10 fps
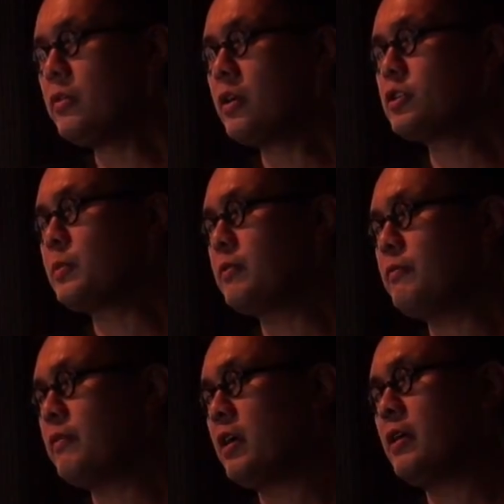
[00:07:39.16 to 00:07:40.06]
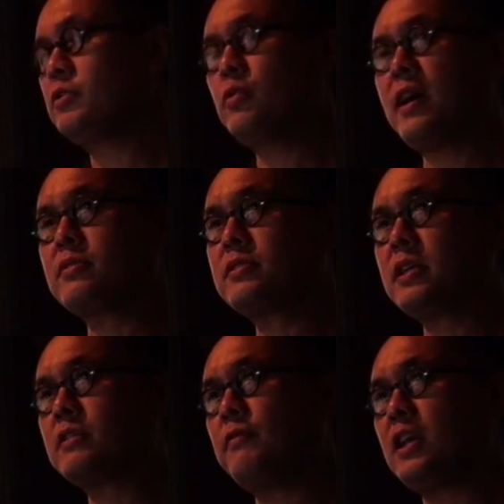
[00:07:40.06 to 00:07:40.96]
There's been uh,
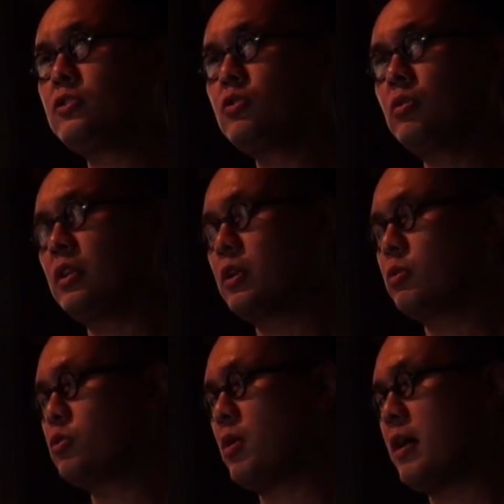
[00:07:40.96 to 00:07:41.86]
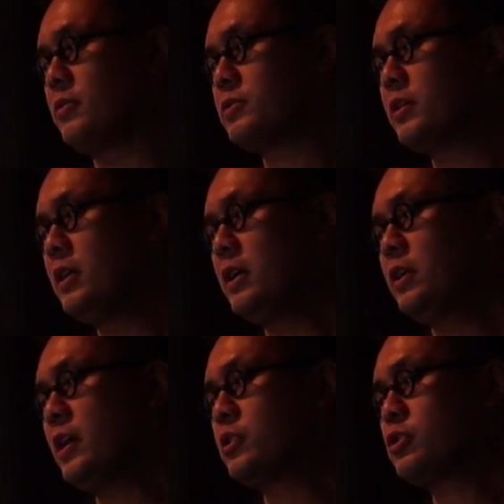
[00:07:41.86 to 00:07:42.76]
2006 phase two clinical trials
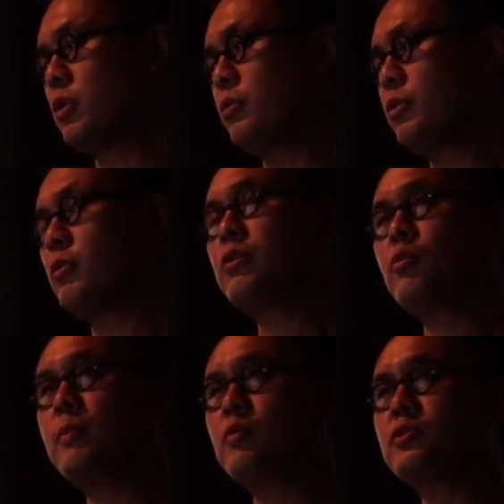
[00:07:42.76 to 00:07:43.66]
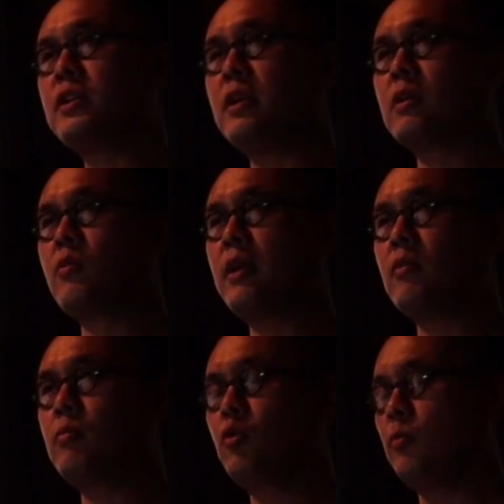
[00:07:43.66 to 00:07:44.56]
that showed 33% greater
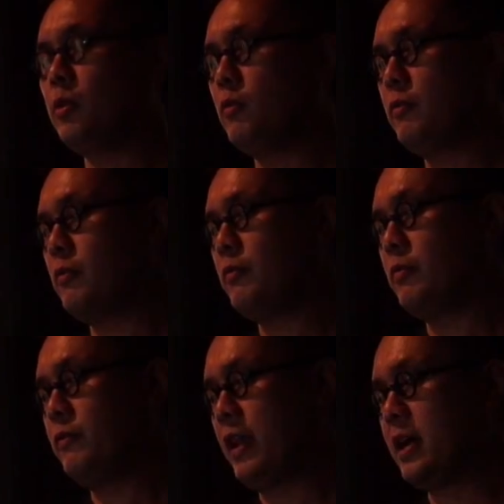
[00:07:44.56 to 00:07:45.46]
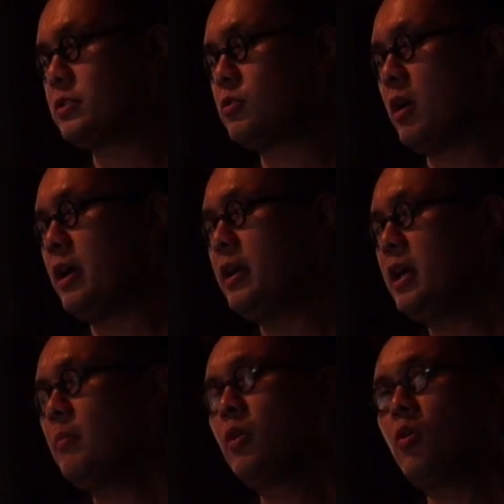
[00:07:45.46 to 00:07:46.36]
improvement over
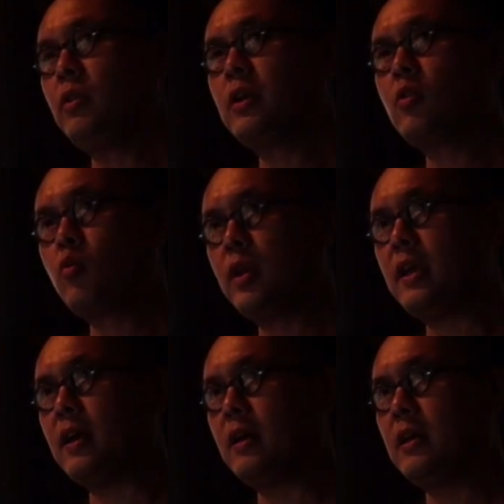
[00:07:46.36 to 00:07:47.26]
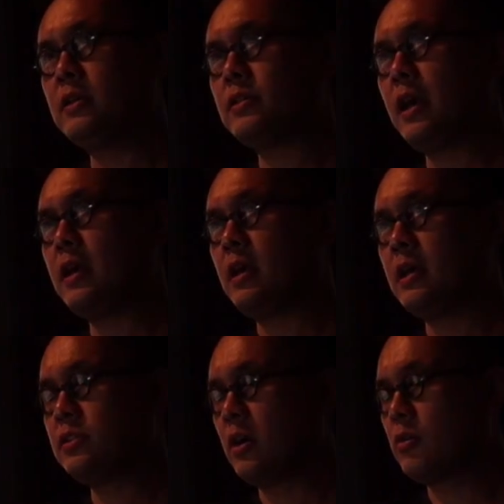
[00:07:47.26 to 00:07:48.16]
finasteride, but only Korea is,
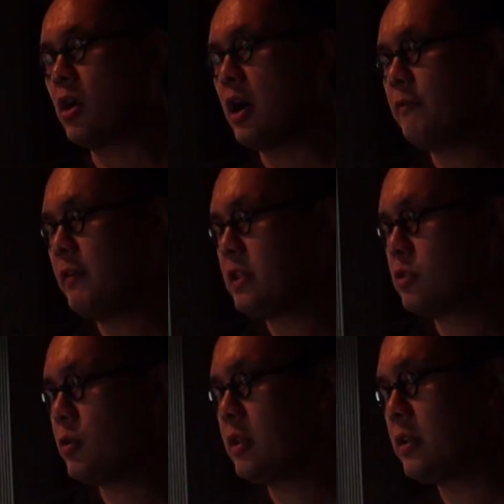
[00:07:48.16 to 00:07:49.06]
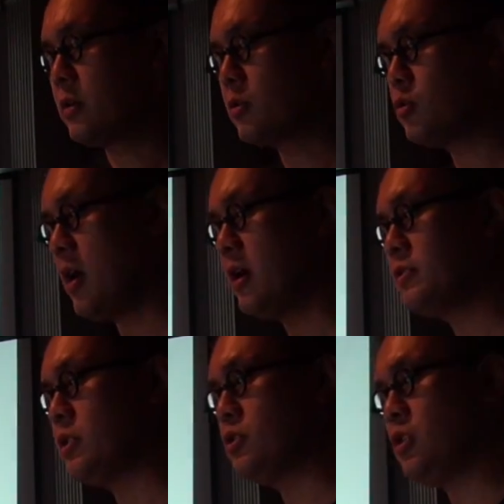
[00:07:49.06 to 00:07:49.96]
has undergone phase three clinical
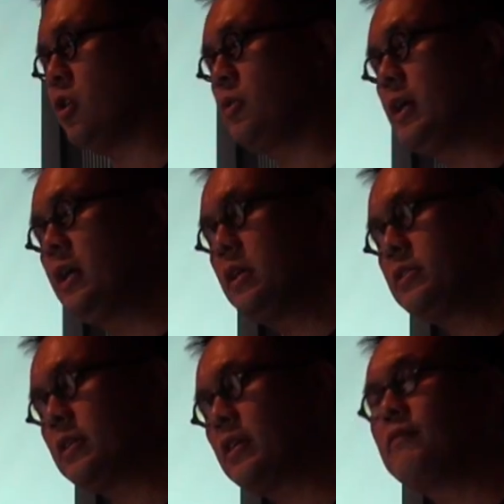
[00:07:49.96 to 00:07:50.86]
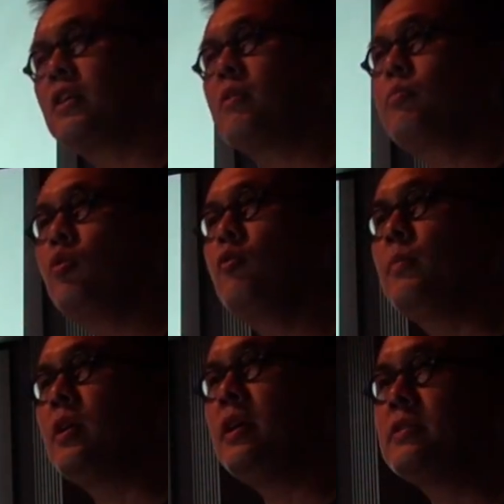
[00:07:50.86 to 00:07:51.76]
trials that showed significant
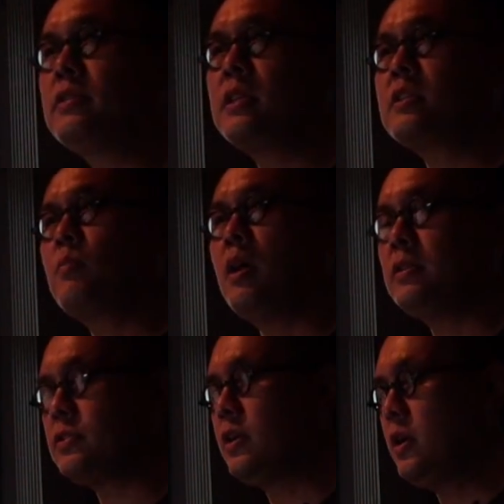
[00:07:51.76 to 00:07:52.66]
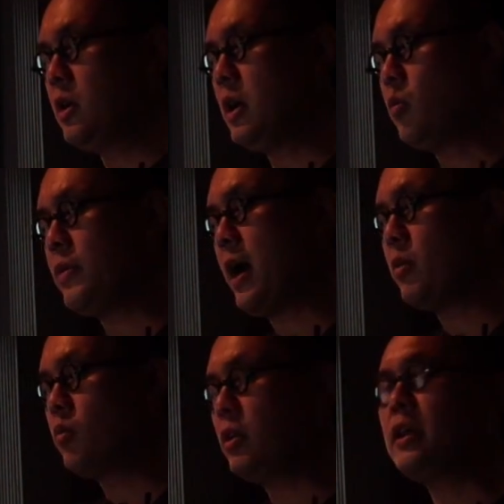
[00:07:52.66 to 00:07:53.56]
improvement in six months uh,
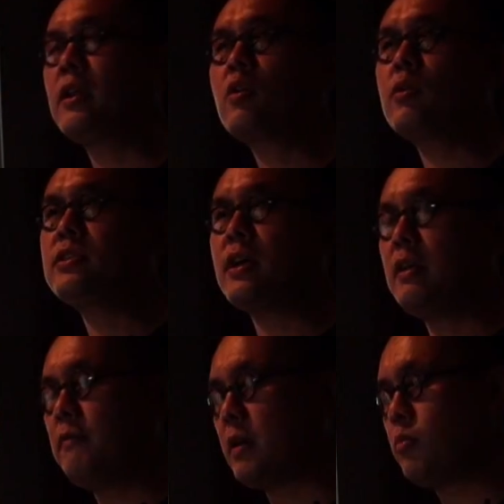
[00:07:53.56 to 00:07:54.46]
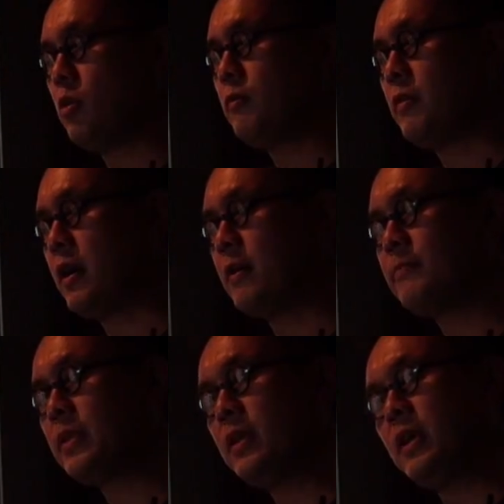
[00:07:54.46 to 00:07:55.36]
without really an increased side effect
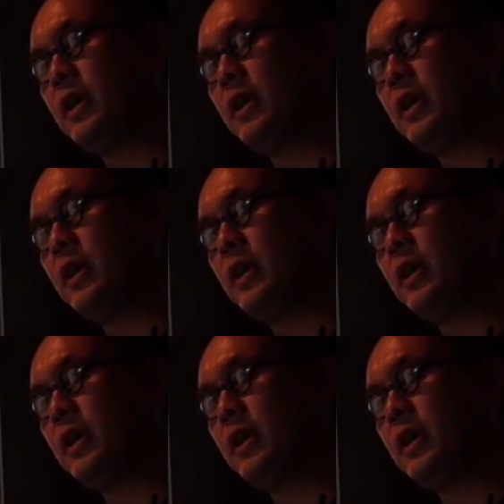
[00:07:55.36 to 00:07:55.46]
profile.